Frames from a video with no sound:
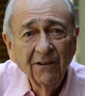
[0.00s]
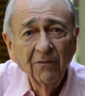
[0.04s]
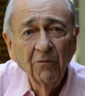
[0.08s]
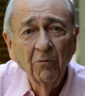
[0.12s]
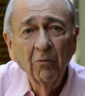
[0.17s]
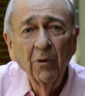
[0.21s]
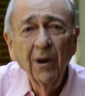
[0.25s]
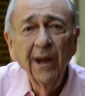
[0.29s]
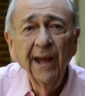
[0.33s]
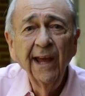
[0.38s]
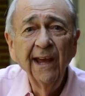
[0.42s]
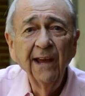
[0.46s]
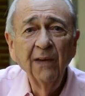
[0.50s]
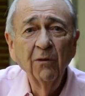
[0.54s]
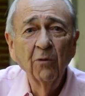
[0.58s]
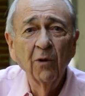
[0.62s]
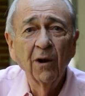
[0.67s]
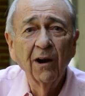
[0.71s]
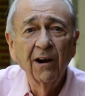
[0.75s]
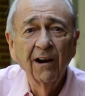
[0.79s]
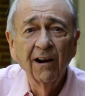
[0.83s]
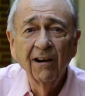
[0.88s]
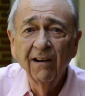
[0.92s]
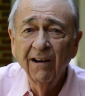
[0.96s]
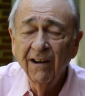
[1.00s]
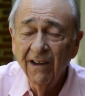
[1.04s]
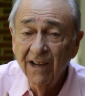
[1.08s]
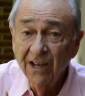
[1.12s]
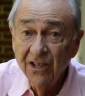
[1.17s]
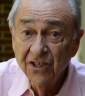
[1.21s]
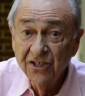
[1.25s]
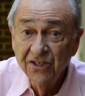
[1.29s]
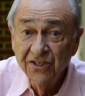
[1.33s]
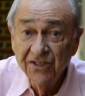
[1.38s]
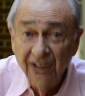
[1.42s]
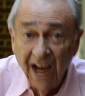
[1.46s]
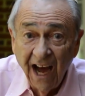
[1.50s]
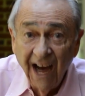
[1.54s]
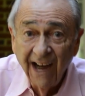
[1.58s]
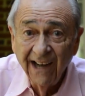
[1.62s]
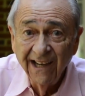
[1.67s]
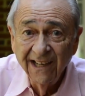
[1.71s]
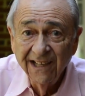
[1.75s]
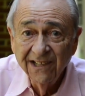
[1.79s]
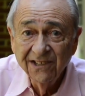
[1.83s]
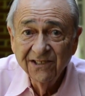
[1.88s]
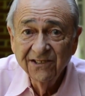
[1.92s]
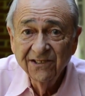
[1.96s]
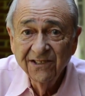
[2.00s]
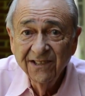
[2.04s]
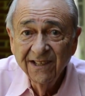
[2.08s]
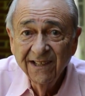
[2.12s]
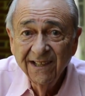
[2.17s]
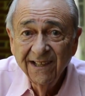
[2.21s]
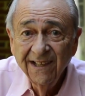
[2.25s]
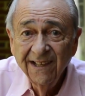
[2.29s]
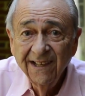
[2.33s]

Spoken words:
We were astonished.